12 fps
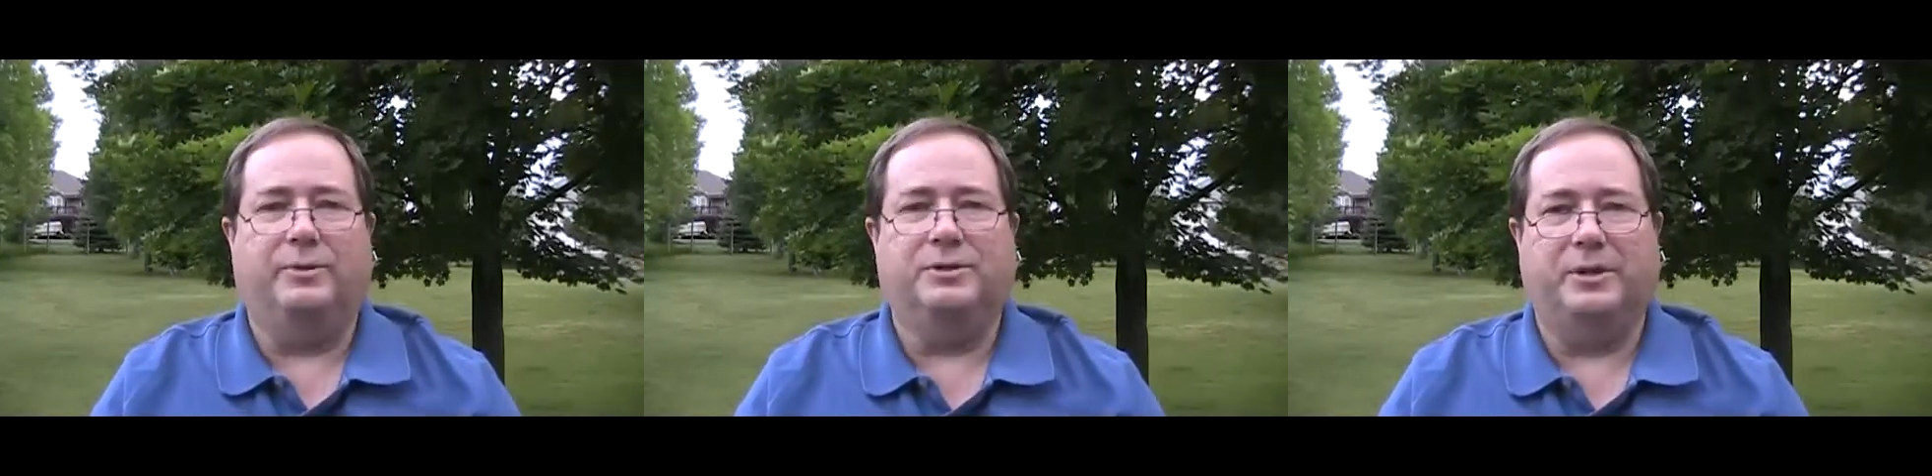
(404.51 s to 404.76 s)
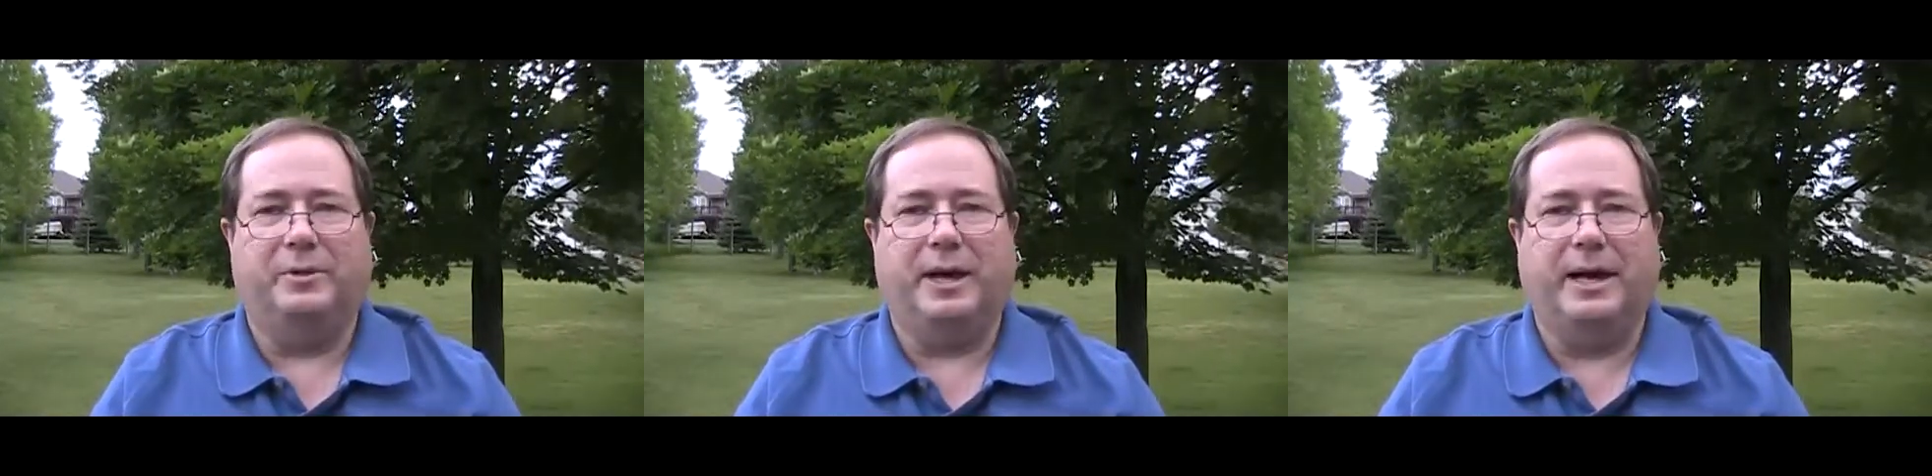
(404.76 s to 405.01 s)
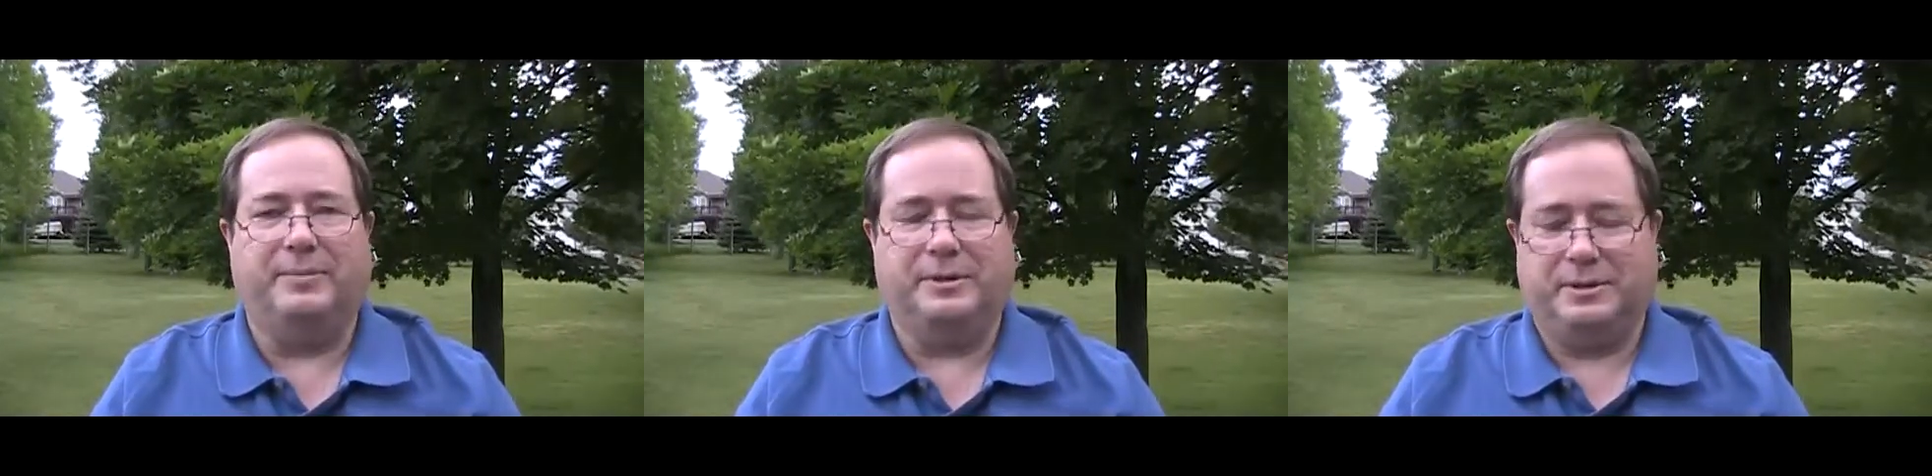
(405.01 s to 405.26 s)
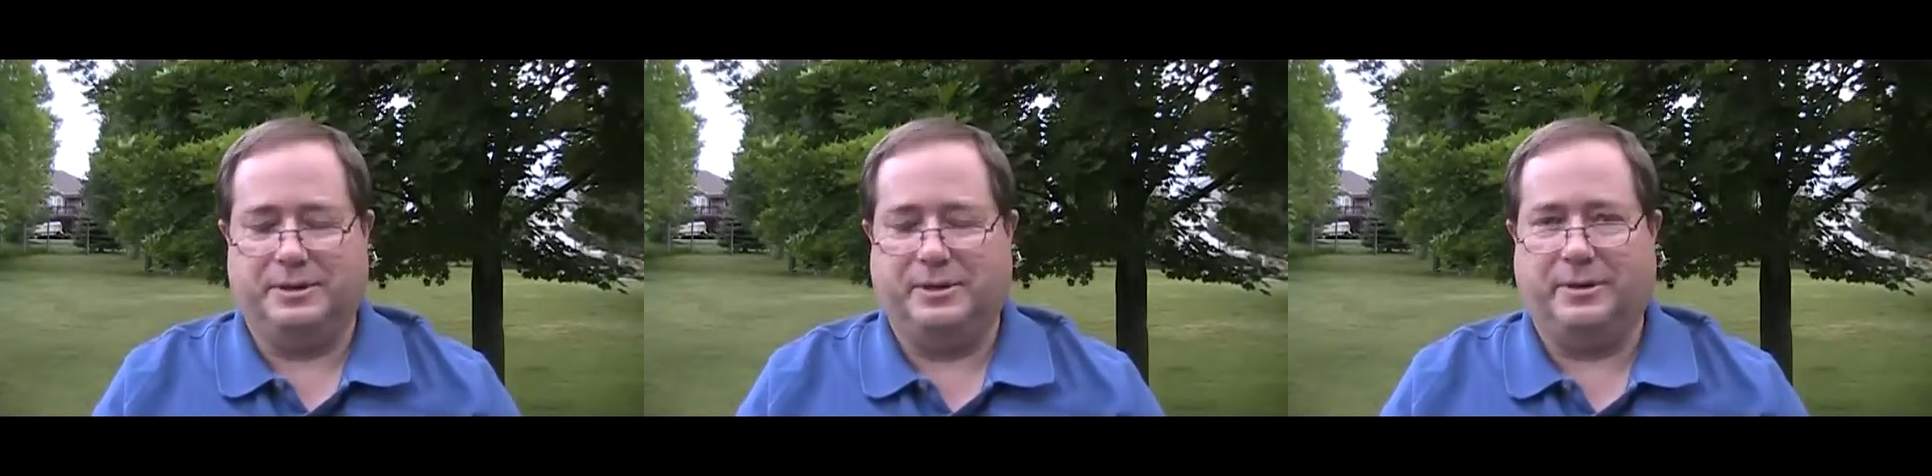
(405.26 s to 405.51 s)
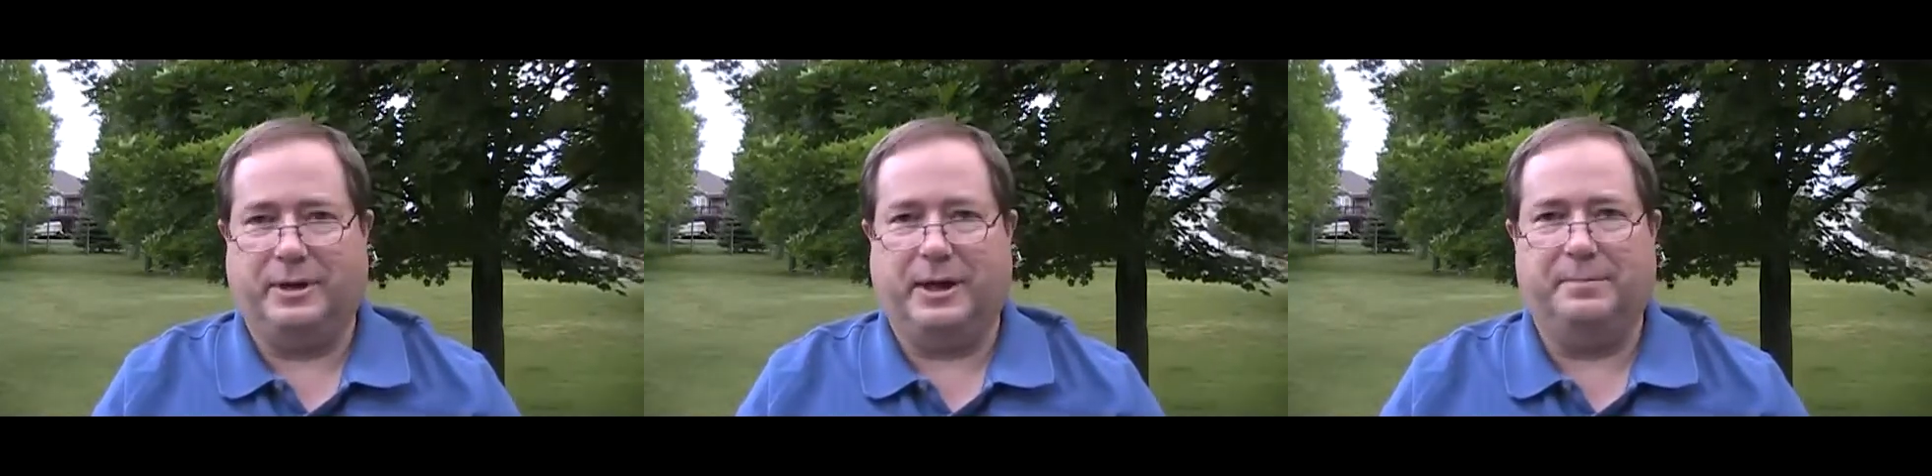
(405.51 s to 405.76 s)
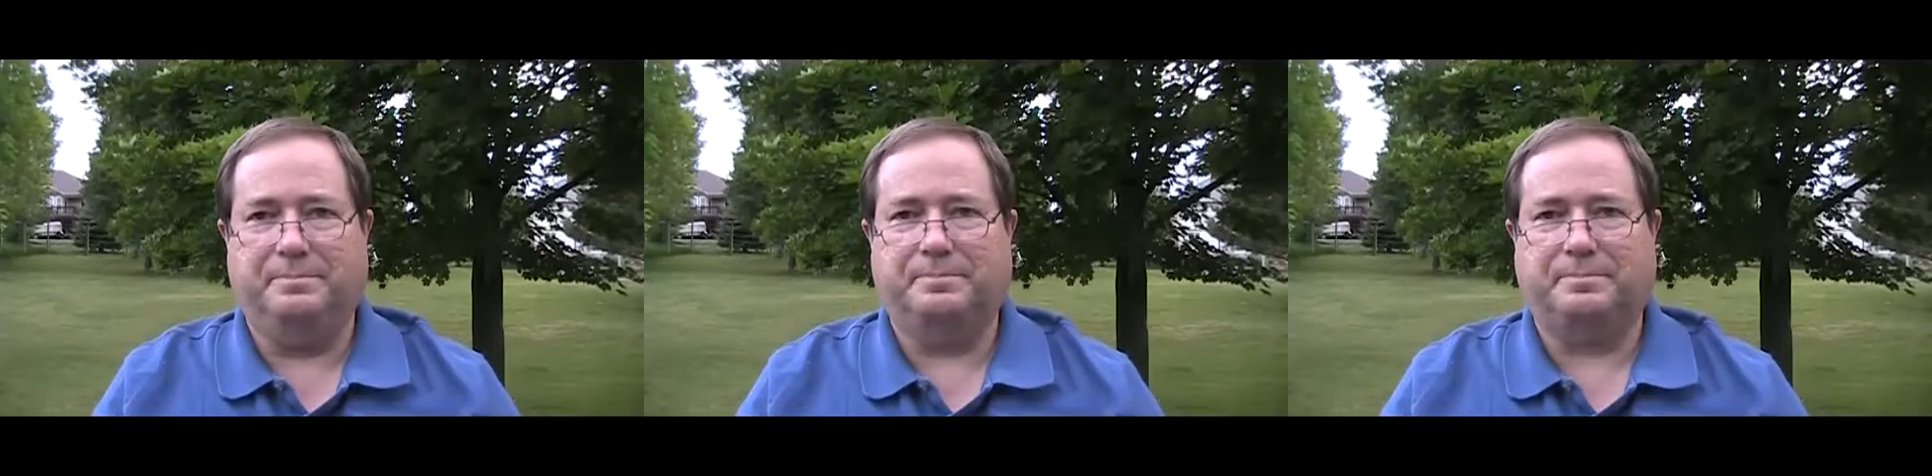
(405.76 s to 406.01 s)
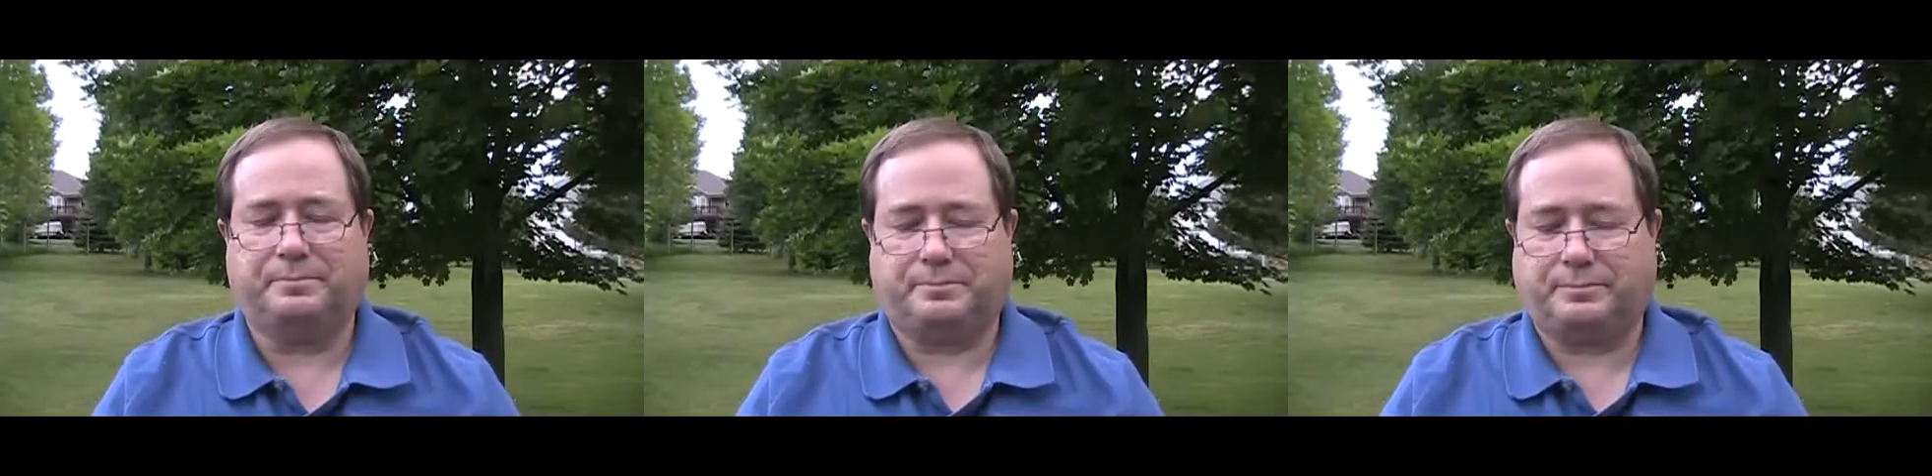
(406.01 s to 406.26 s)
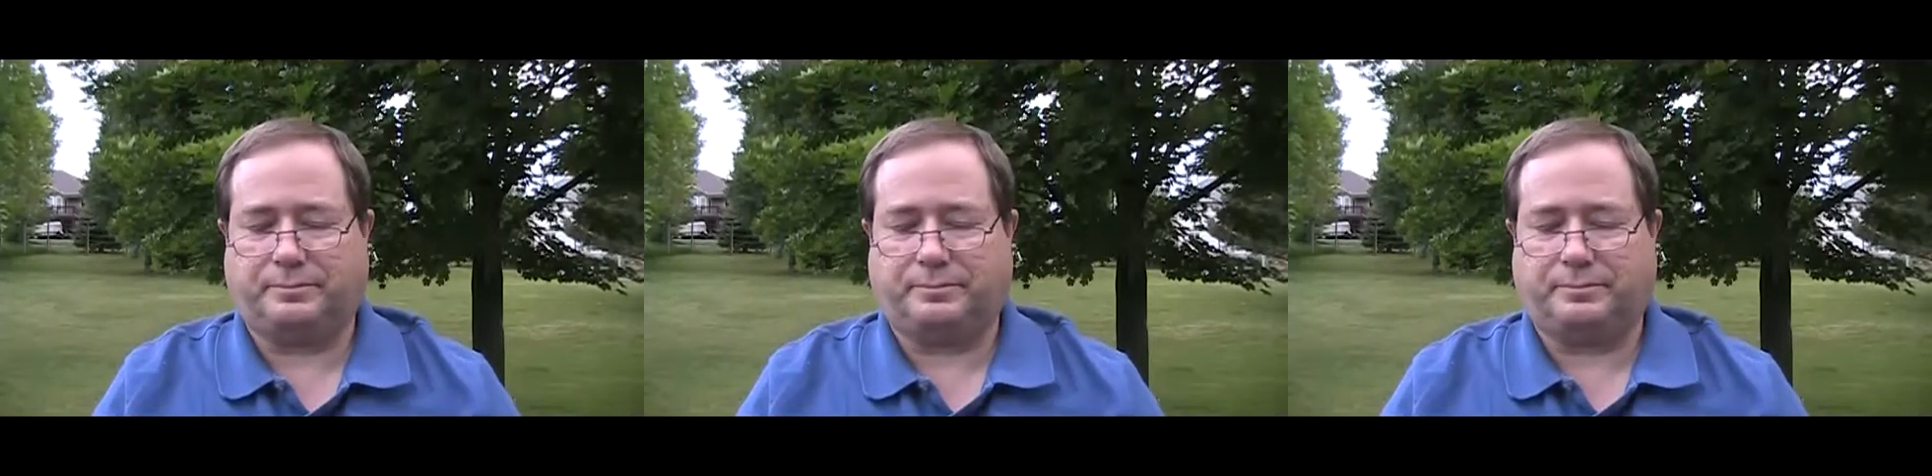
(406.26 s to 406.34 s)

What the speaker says: and we'll see what happens. Okay.